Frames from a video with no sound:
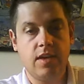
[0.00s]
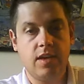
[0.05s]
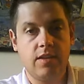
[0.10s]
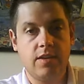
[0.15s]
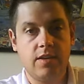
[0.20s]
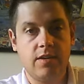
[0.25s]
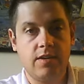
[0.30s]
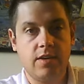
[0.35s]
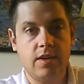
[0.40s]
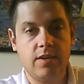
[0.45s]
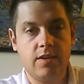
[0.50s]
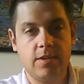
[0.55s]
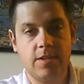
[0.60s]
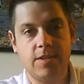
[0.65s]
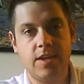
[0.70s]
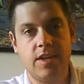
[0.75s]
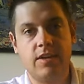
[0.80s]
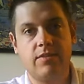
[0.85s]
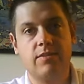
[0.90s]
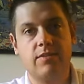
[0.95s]
a little harder to
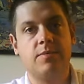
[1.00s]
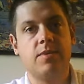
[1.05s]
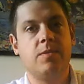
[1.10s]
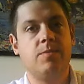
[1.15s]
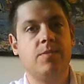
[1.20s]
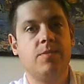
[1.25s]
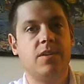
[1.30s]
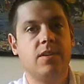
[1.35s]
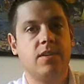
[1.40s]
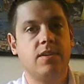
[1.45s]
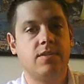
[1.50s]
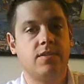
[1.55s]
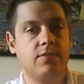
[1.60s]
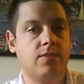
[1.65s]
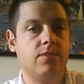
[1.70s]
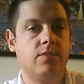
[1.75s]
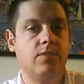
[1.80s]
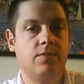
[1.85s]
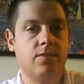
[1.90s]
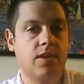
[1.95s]
take for me because of
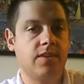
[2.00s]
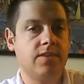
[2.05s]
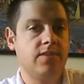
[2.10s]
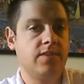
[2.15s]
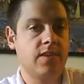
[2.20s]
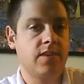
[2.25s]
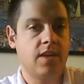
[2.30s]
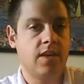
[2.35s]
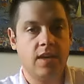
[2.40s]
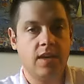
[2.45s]
who it was.